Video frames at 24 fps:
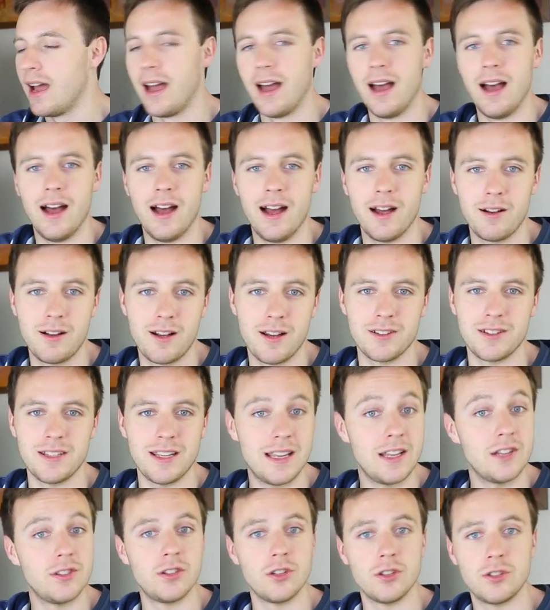because it
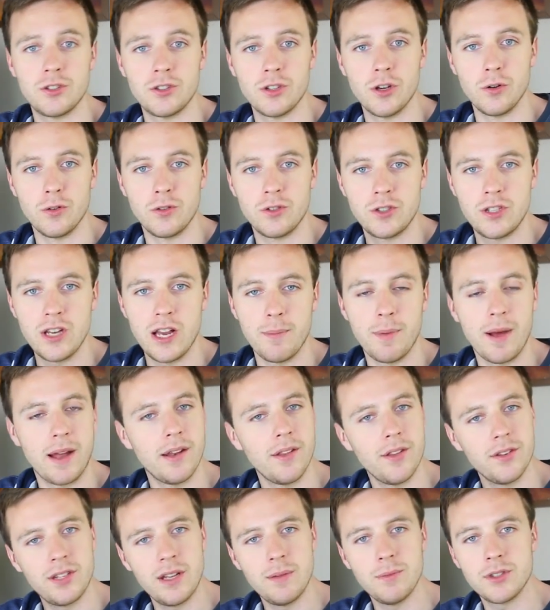is so cheap. And
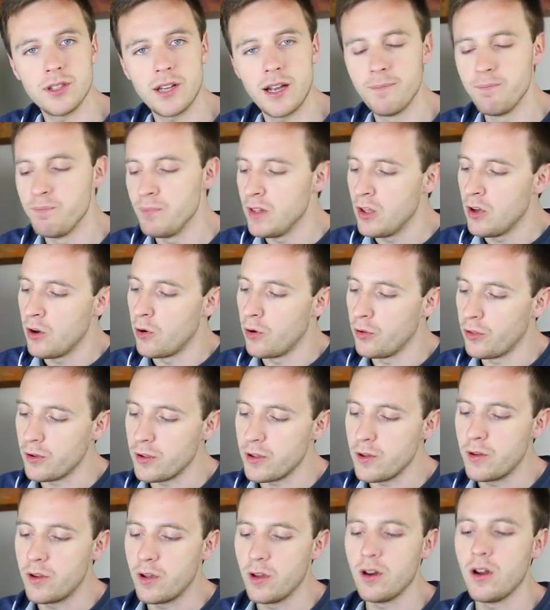at the same time, although
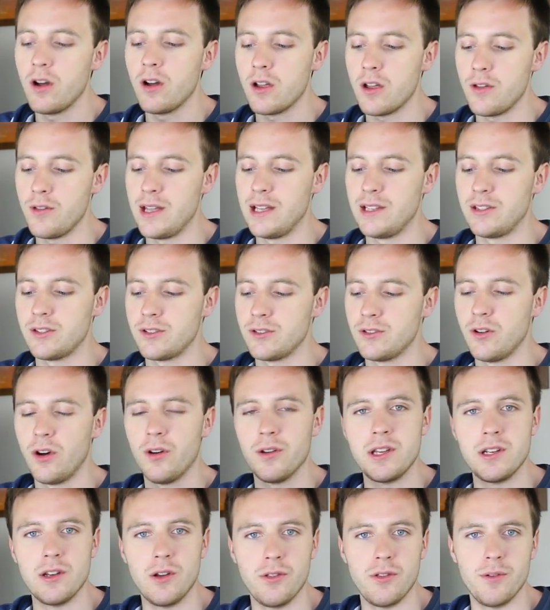you could argue it's
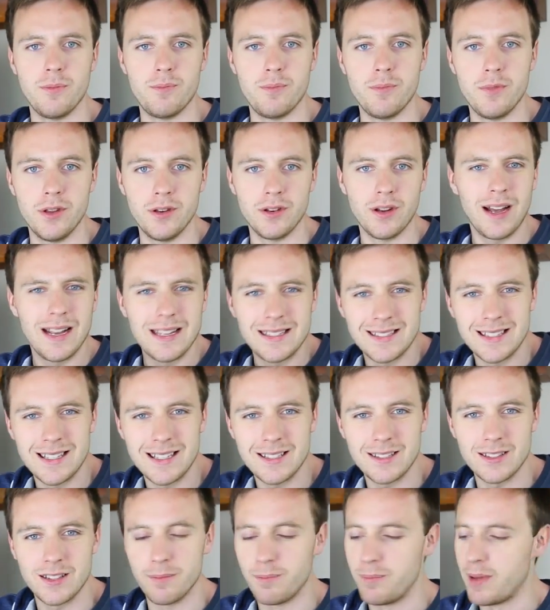not the
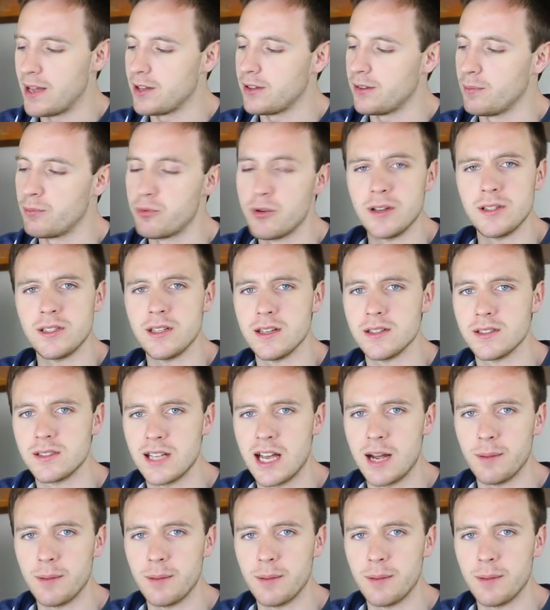nicest, the best, the prettiest